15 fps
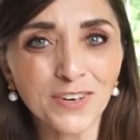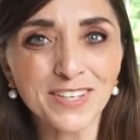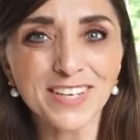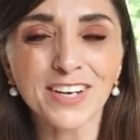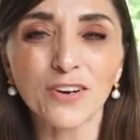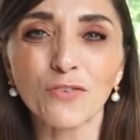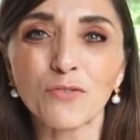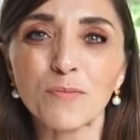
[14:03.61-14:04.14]
fun to
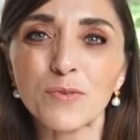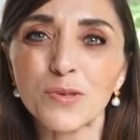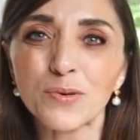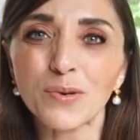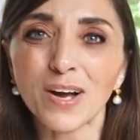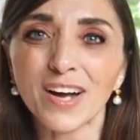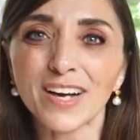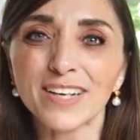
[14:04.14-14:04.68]
hear from you
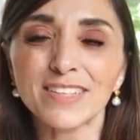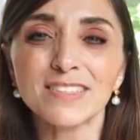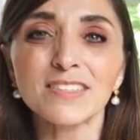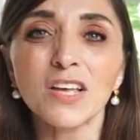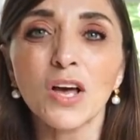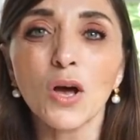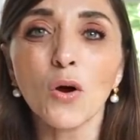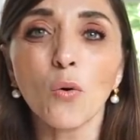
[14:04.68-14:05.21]
guys
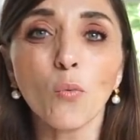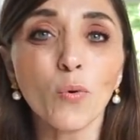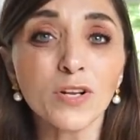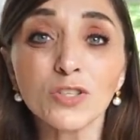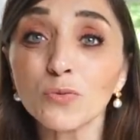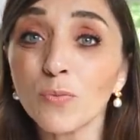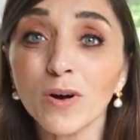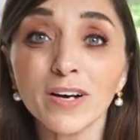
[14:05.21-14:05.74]

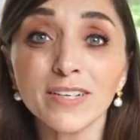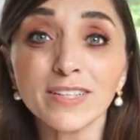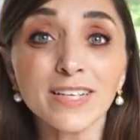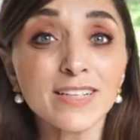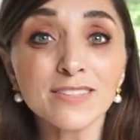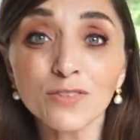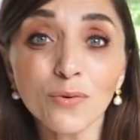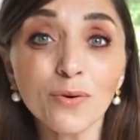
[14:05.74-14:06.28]
which one
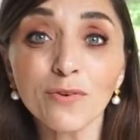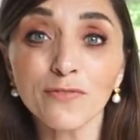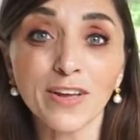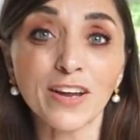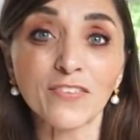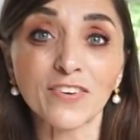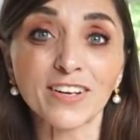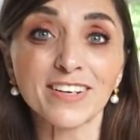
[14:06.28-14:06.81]
is your
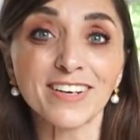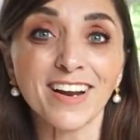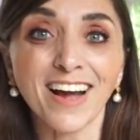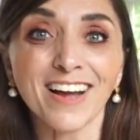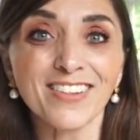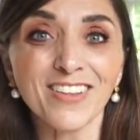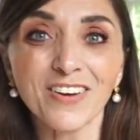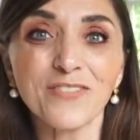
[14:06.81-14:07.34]
favorite.
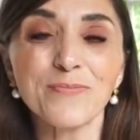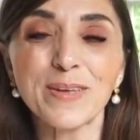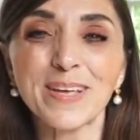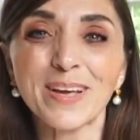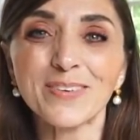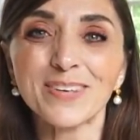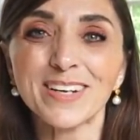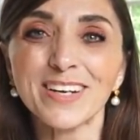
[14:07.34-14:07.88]
I love being
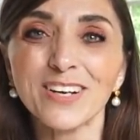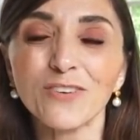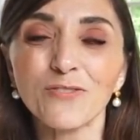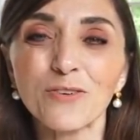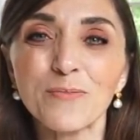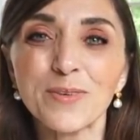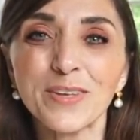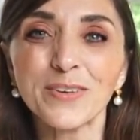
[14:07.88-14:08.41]
able to hear
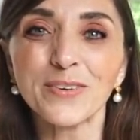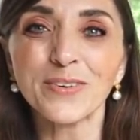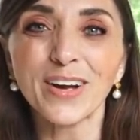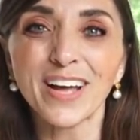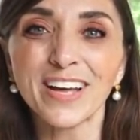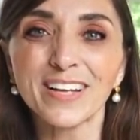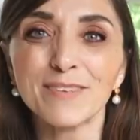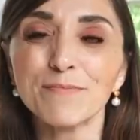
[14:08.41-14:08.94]
from you,
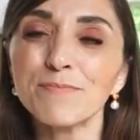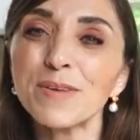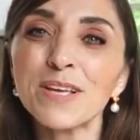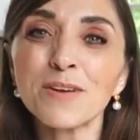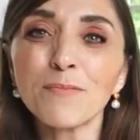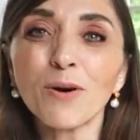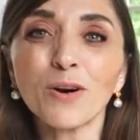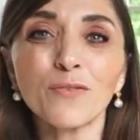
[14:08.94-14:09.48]
and being
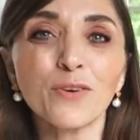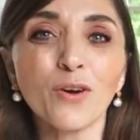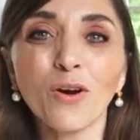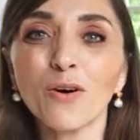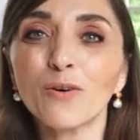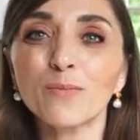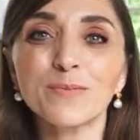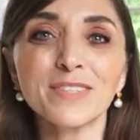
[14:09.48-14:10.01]
a part of your
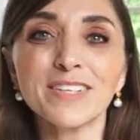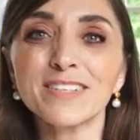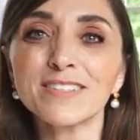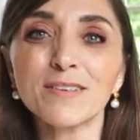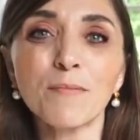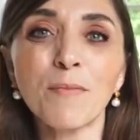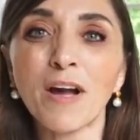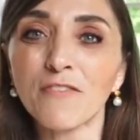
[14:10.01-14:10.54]
homes
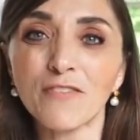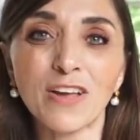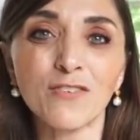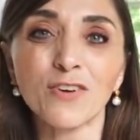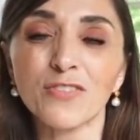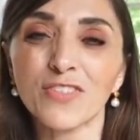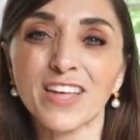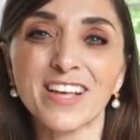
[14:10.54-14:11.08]
is my
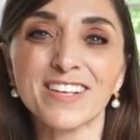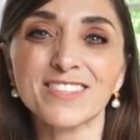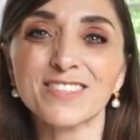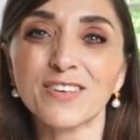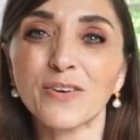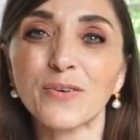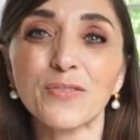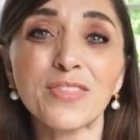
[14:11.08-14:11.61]
favorite thing.
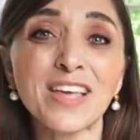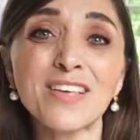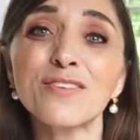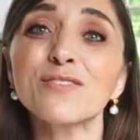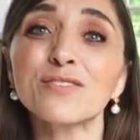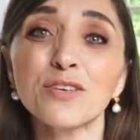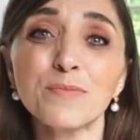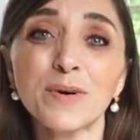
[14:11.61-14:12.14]
So thank
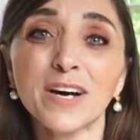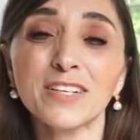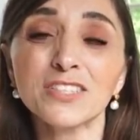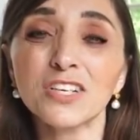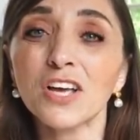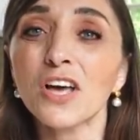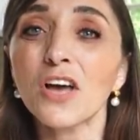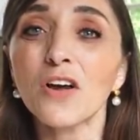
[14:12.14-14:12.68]
you so much
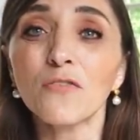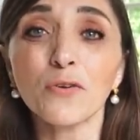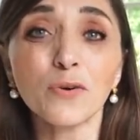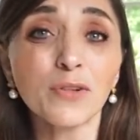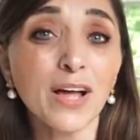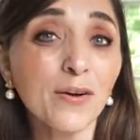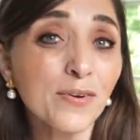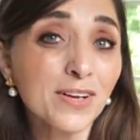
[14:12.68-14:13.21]
for
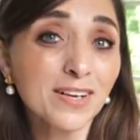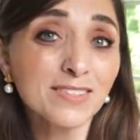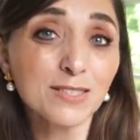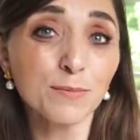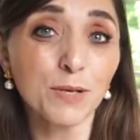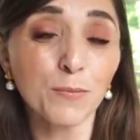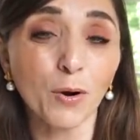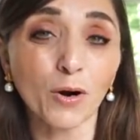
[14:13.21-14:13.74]
allowing us to
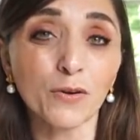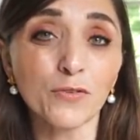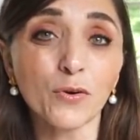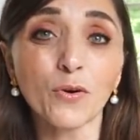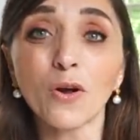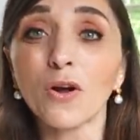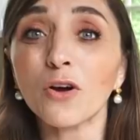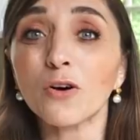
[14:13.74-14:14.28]
be a part of
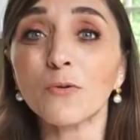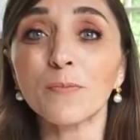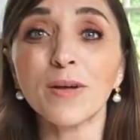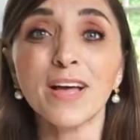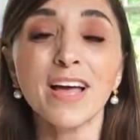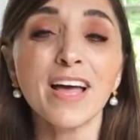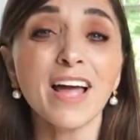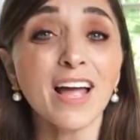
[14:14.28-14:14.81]
your home
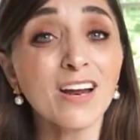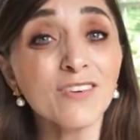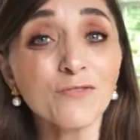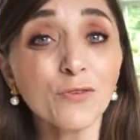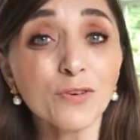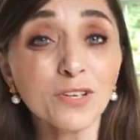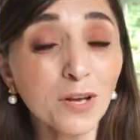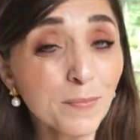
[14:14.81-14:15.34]
and
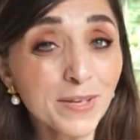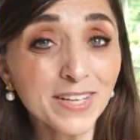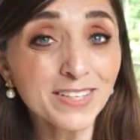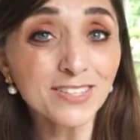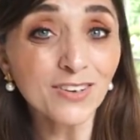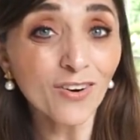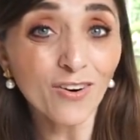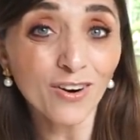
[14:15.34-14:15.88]
for coming
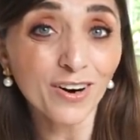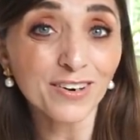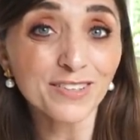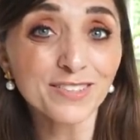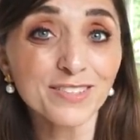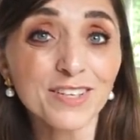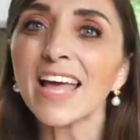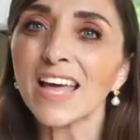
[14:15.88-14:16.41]
into
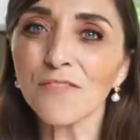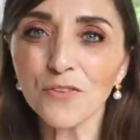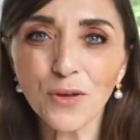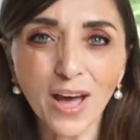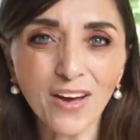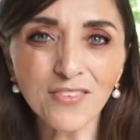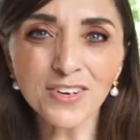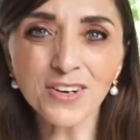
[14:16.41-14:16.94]
ours. If you
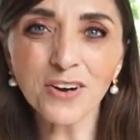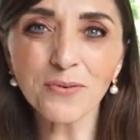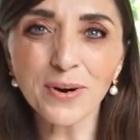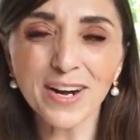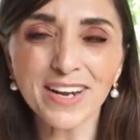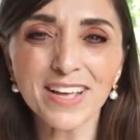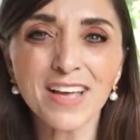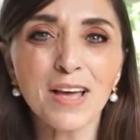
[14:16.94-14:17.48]
haven't
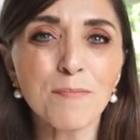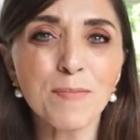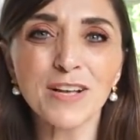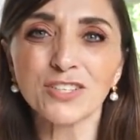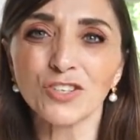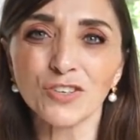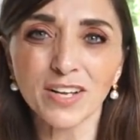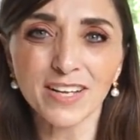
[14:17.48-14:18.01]
already, make
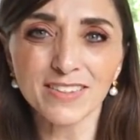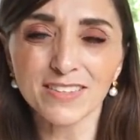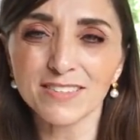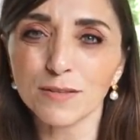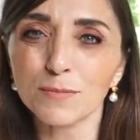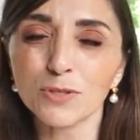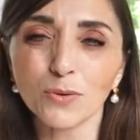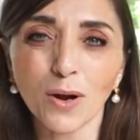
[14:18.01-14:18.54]
sure to hit the
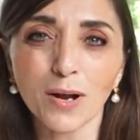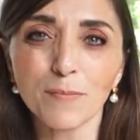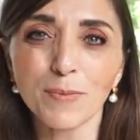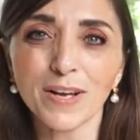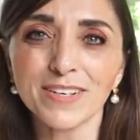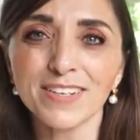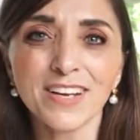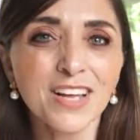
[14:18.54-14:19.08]
subscribe
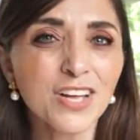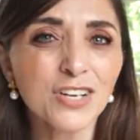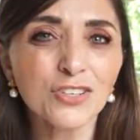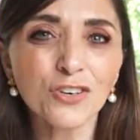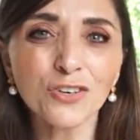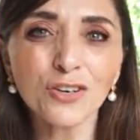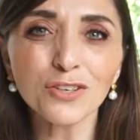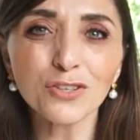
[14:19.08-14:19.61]
button,
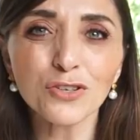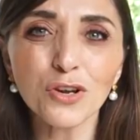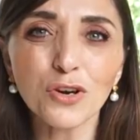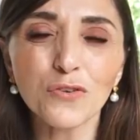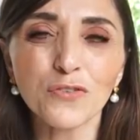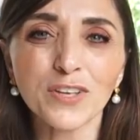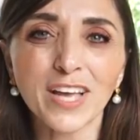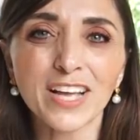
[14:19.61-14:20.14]
turn on your
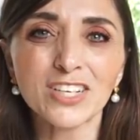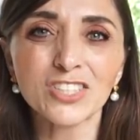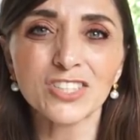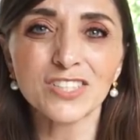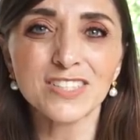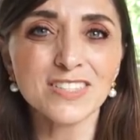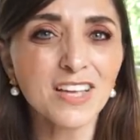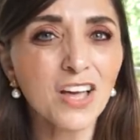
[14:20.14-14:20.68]

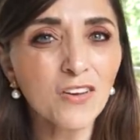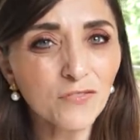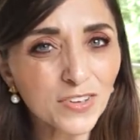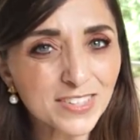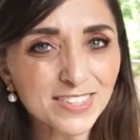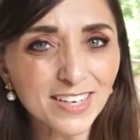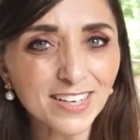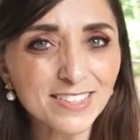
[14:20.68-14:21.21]
notifications,
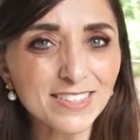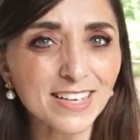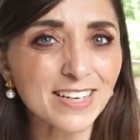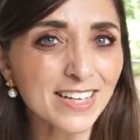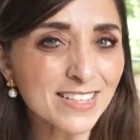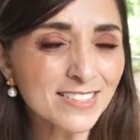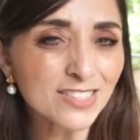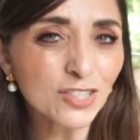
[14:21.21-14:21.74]
visit us at
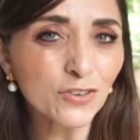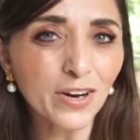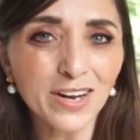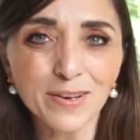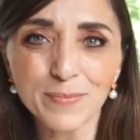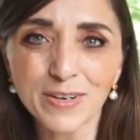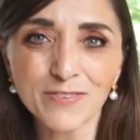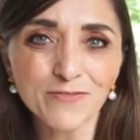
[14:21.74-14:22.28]

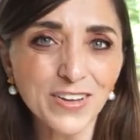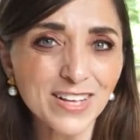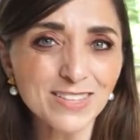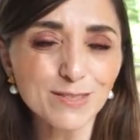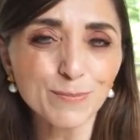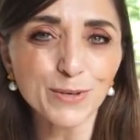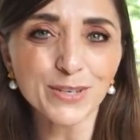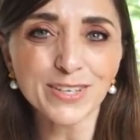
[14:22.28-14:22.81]
Instagram and
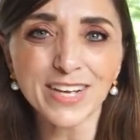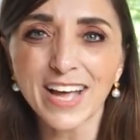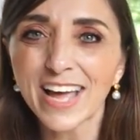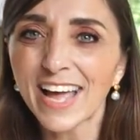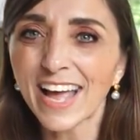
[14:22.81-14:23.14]
Facebook,